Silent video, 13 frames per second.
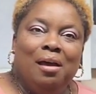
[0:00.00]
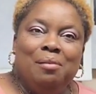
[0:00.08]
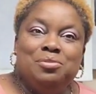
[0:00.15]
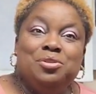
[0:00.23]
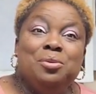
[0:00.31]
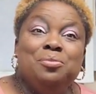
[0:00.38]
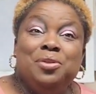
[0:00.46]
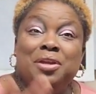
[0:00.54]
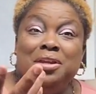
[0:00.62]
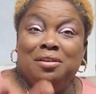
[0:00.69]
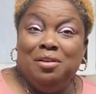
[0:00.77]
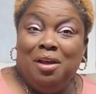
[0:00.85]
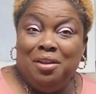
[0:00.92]

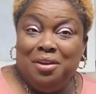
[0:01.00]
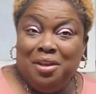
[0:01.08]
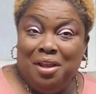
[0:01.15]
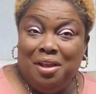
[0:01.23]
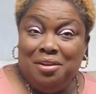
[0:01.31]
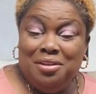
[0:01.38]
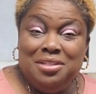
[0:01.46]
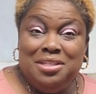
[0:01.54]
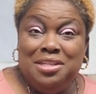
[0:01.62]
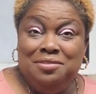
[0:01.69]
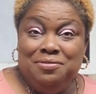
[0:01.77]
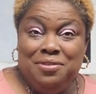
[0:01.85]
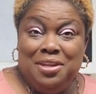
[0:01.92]
something on the
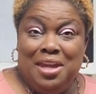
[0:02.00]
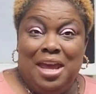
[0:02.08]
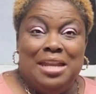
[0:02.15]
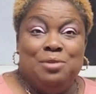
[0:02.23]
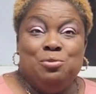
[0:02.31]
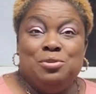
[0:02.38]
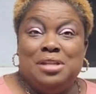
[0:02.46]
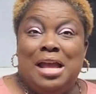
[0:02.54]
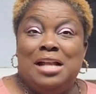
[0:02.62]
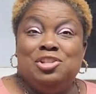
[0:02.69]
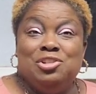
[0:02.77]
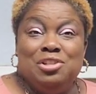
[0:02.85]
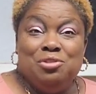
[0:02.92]
TV, and it wasn't
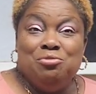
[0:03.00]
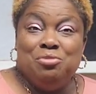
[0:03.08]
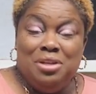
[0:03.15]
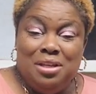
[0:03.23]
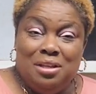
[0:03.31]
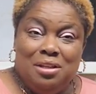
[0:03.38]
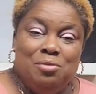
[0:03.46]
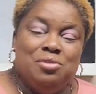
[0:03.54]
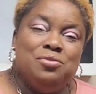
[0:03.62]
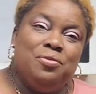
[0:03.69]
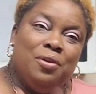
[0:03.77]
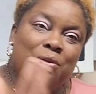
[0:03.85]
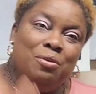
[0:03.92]
actually real. It was
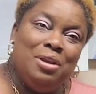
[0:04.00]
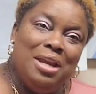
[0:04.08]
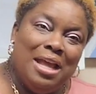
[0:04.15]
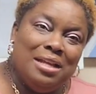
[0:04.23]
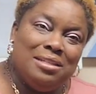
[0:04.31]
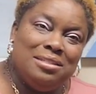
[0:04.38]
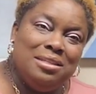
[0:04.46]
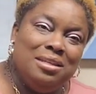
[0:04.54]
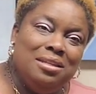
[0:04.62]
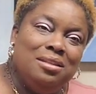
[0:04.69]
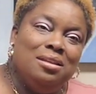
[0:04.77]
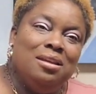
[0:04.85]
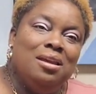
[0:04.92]
very
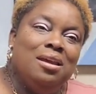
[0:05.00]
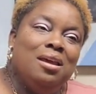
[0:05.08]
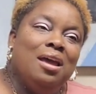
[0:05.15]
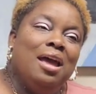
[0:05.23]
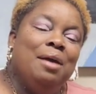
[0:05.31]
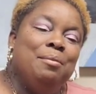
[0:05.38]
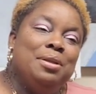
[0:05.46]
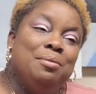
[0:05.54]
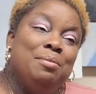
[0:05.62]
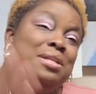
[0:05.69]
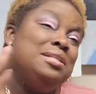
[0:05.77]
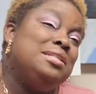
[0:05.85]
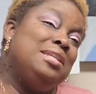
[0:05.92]
relaxing. It
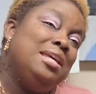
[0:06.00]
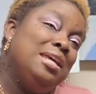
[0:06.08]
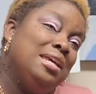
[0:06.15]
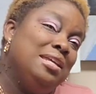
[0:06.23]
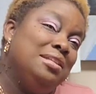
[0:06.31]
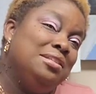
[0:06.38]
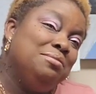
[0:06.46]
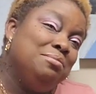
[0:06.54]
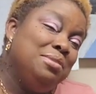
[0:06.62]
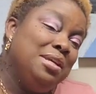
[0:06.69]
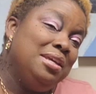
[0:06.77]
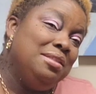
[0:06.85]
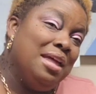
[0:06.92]
maintained
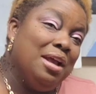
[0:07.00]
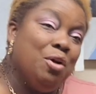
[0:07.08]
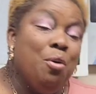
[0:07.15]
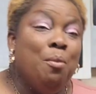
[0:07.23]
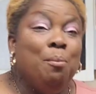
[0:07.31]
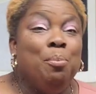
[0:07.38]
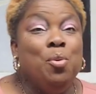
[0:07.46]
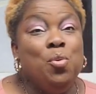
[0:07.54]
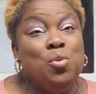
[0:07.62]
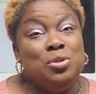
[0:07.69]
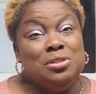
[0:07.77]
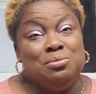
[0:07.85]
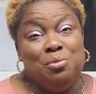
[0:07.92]
me in that
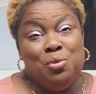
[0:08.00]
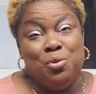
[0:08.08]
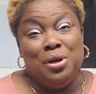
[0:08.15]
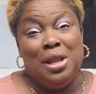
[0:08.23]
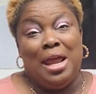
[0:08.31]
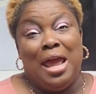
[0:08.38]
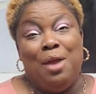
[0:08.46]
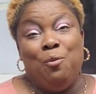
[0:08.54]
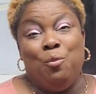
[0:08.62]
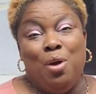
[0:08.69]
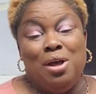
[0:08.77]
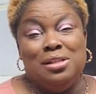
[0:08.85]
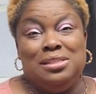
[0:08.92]
composed mode that I
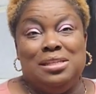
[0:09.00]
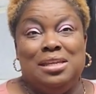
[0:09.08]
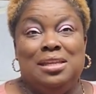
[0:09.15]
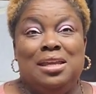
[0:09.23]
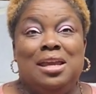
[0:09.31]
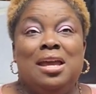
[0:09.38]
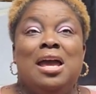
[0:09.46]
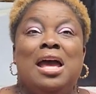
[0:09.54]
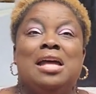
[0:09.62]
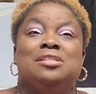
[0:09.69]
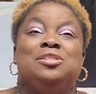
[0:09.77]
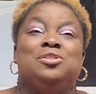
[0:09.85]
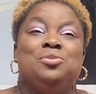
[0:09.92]
wanted,
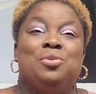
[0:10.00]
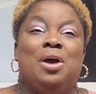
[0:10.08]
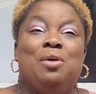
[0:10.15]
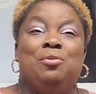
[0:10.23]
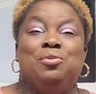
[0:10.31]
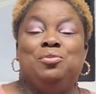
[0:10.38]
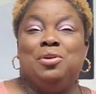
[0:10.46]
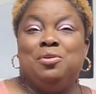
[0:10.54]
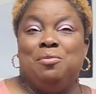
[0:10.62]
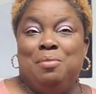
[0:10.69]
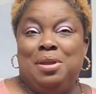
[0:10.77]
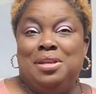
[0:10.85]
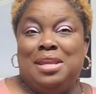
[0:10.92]
and so I would
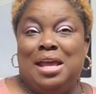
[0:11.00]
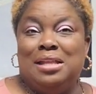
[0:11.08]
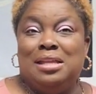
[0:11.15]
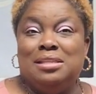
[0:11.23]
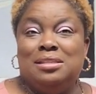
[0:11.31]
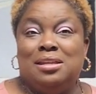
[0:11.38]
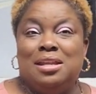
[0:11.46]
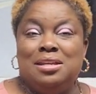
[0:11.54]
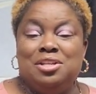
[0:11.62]
recommend that as an